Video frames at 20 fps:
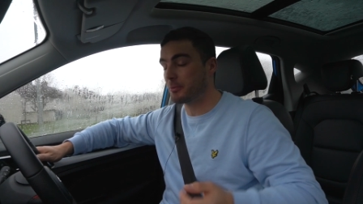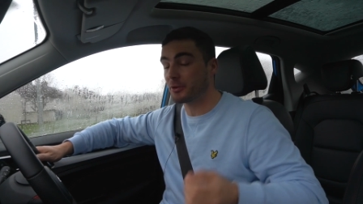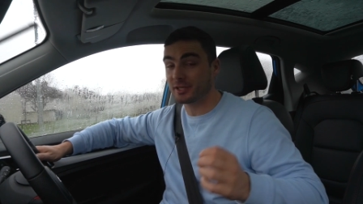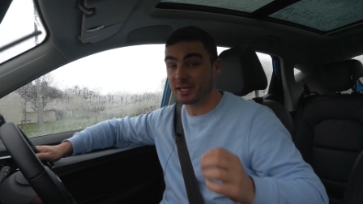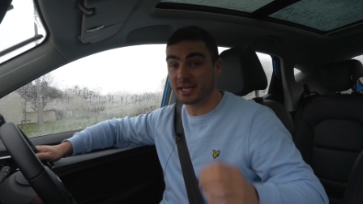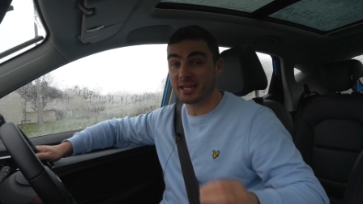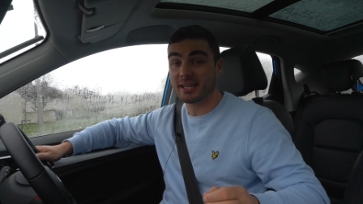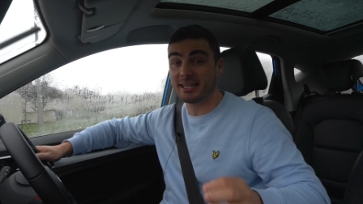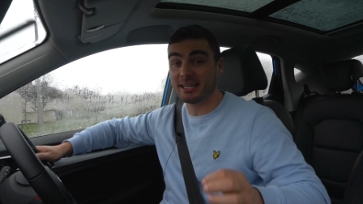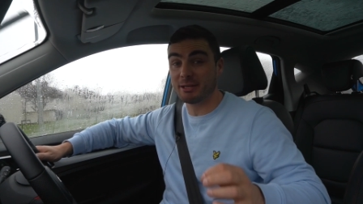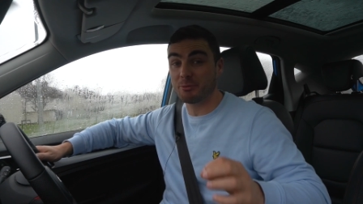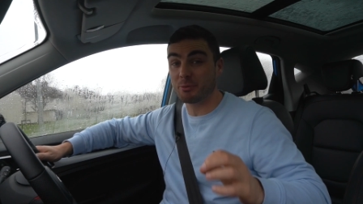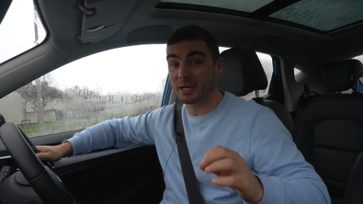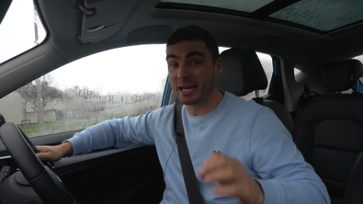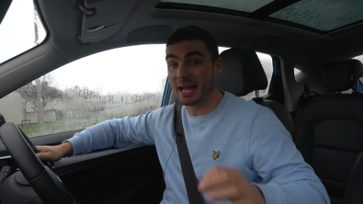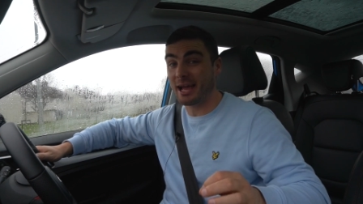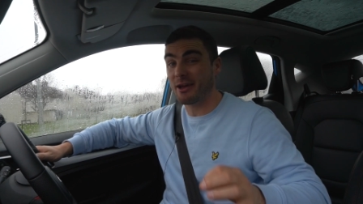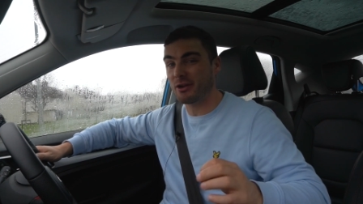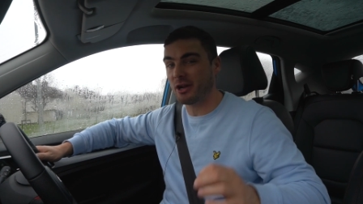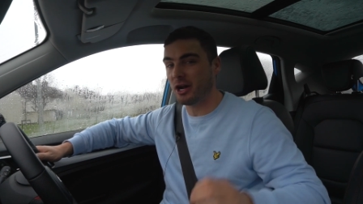particularly
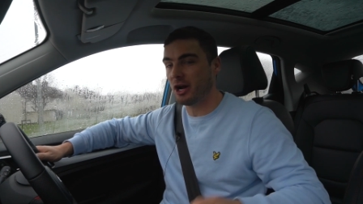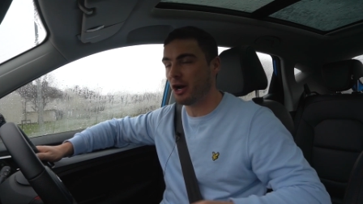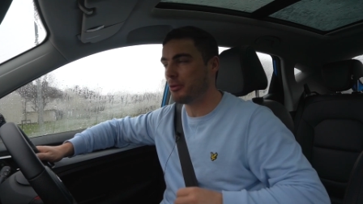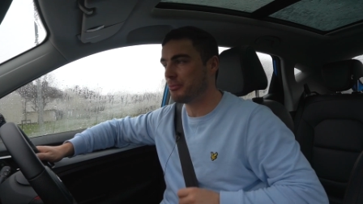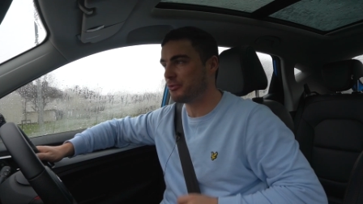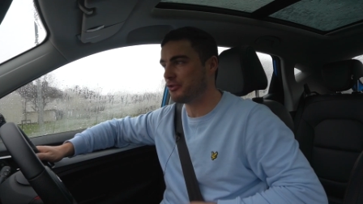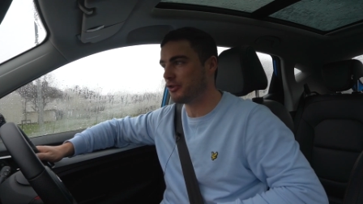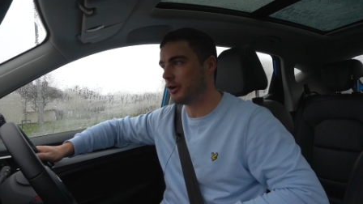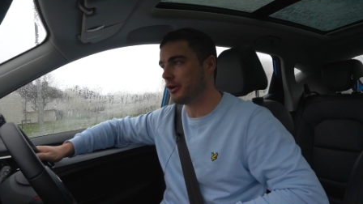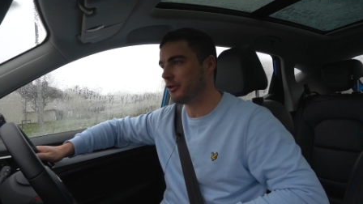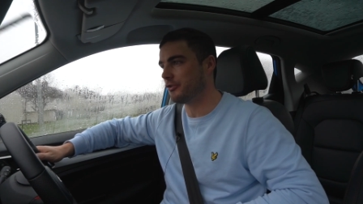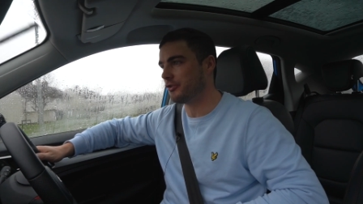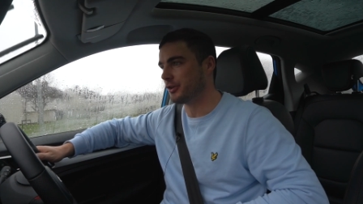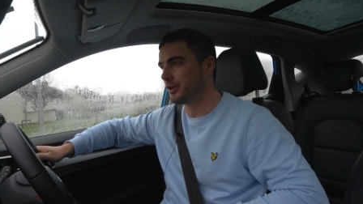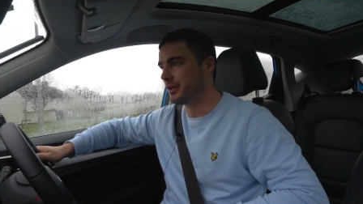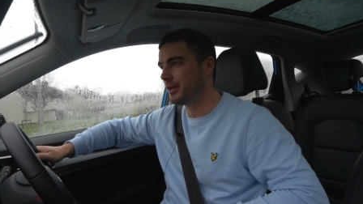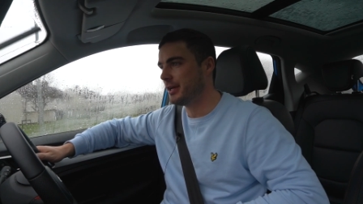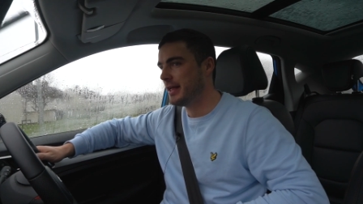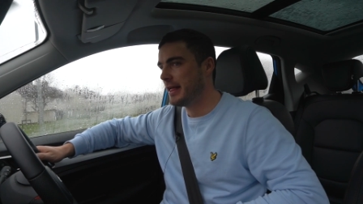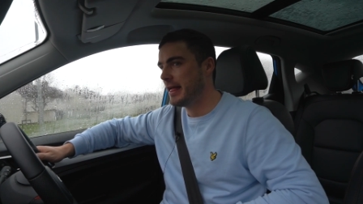without a home charger?